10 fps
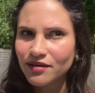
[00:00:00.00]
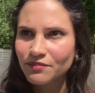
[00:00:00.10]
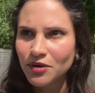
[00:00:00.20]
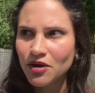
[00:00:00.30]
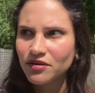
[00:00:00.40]

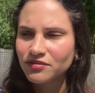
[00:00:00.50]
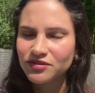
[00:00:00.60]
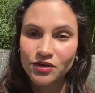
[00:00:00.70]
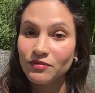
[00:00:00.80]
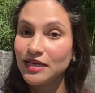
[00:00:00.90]
plug,
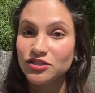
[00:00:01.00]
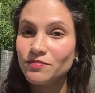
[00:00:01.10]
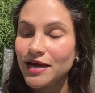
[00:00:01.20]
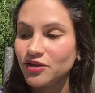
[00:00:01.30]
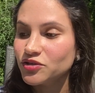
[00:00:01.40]
so we need to
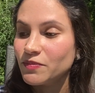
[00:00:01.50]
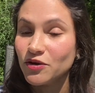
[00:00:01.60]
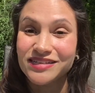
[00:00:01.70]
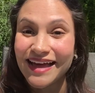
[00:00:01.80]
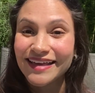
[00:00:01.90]
buy those
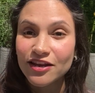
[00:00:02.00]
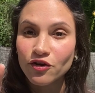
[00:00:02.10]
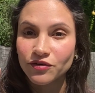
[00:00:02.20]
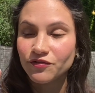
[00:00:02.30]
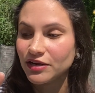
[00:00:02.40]
plugs. I
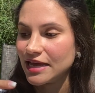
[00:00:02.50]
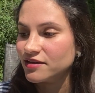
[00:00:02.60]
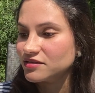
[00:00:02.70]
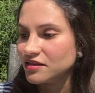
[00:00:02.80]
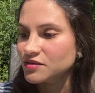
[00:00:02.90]
cannot forget,
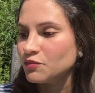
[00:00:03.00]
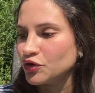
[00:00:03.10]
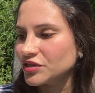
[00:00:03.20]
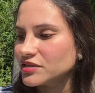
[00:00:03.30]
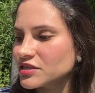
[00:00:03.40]
that's important.